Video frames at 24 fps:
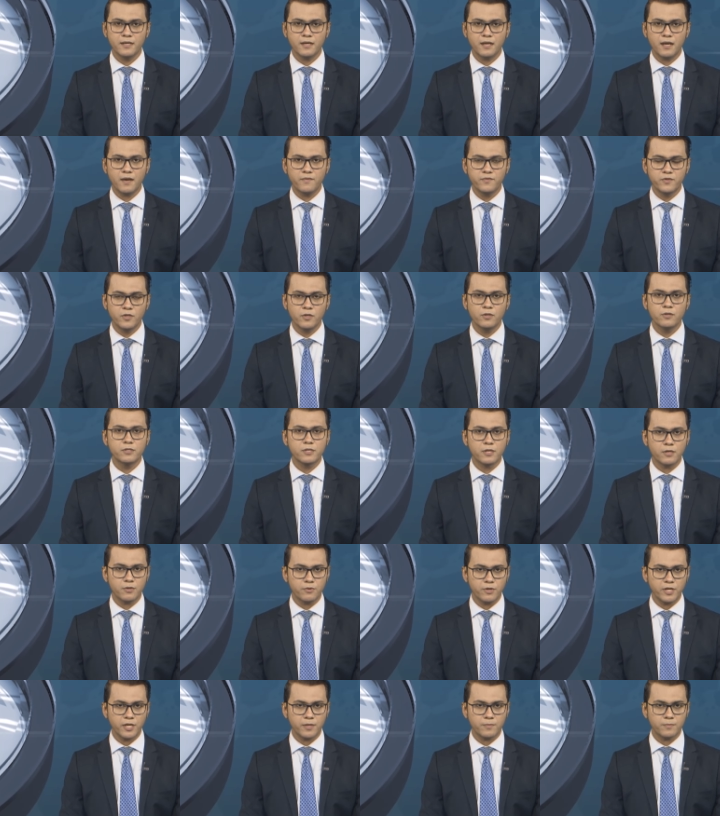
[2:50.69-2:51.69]
Afzalur
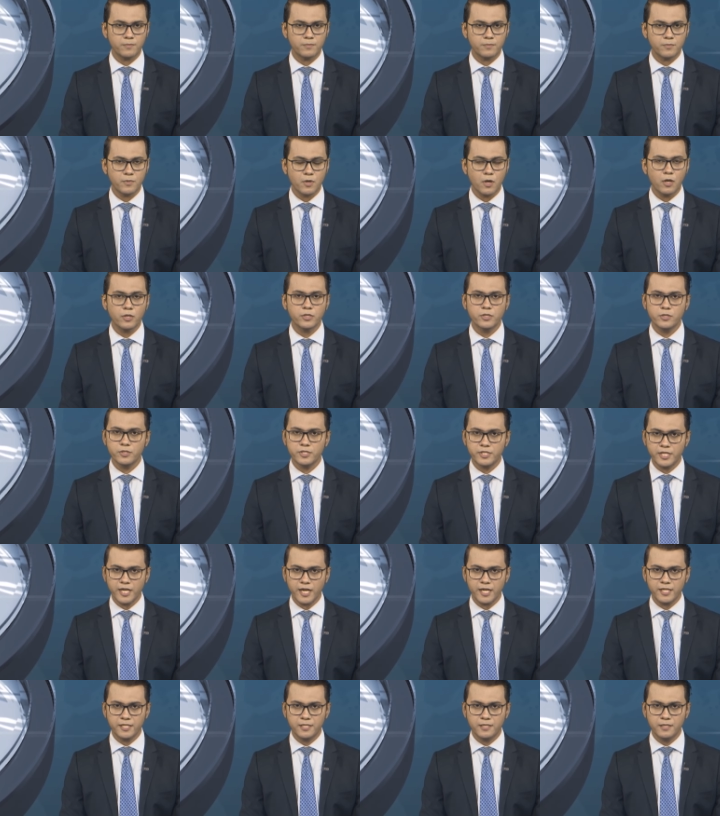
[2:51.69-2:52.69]
Karim, also
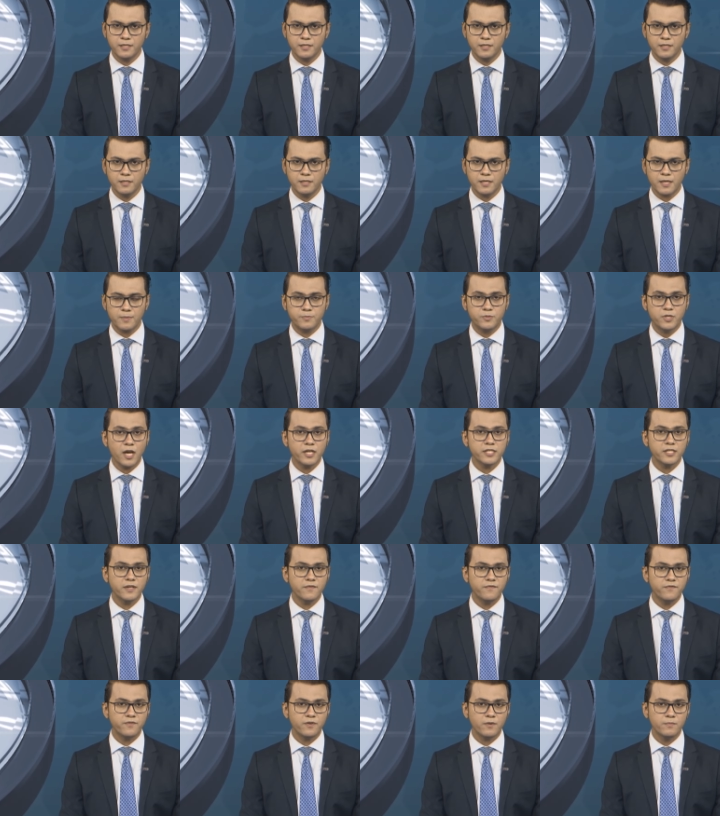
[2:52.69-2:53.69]
said
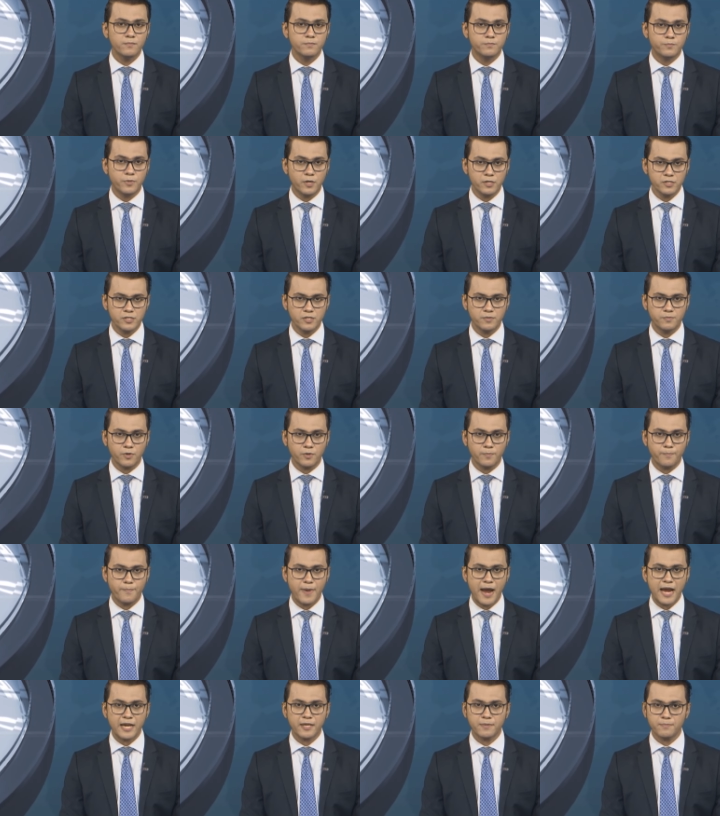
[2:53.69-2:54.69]
abducted from Bandarban
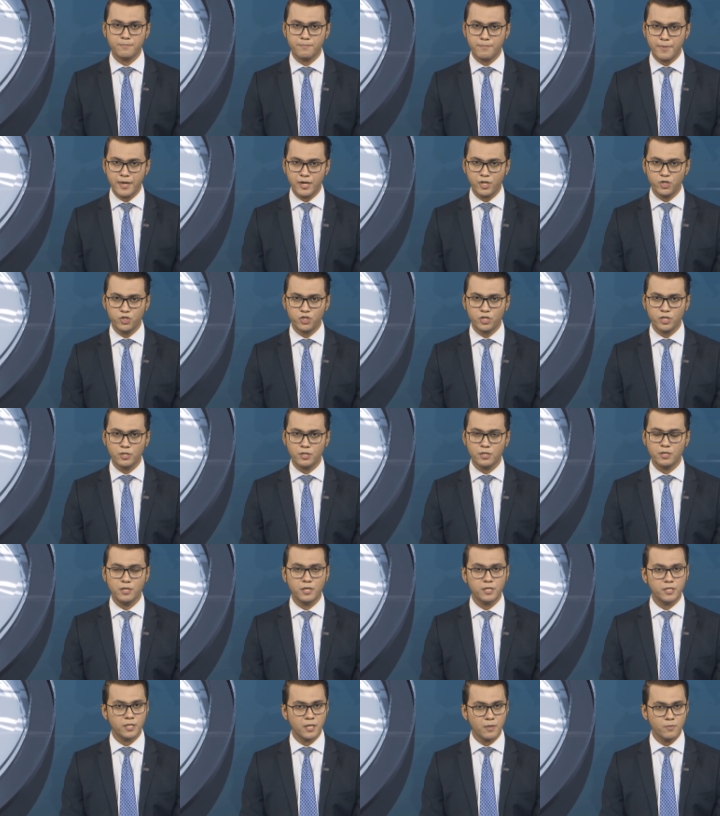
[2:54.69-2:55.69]
bank manager
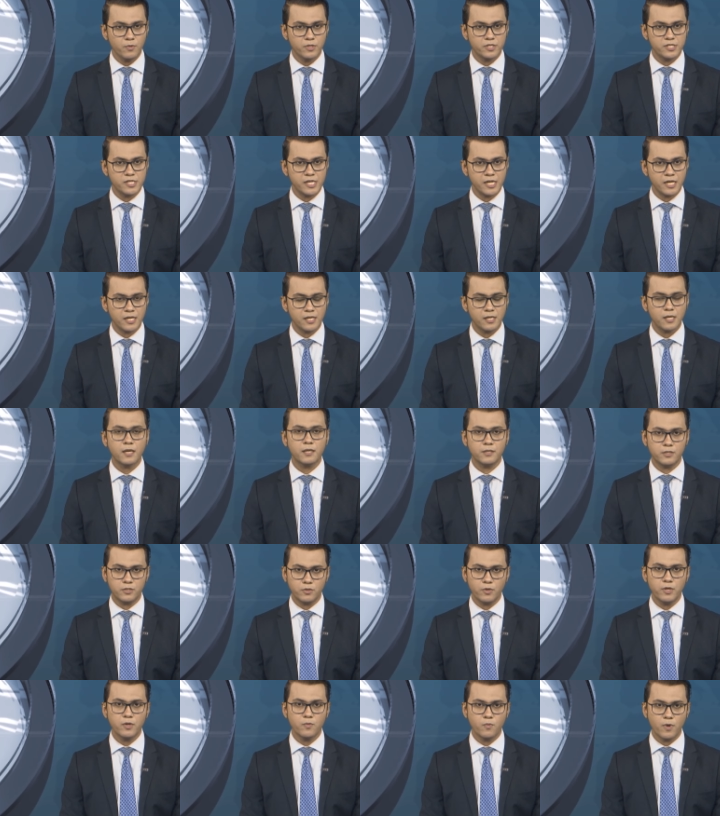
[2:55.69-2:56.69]
Nizamuddin is
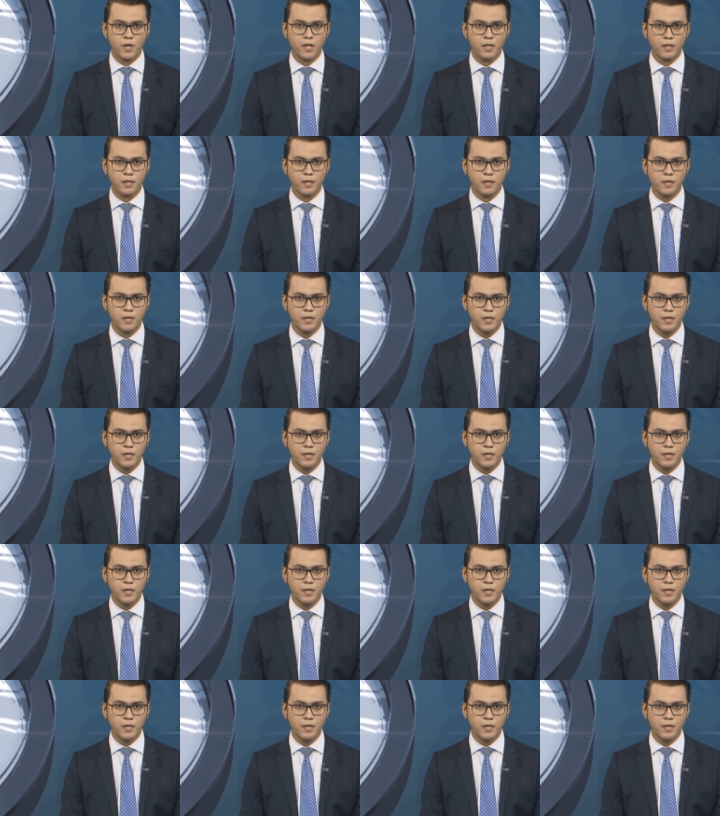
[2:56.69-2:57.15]
doing well.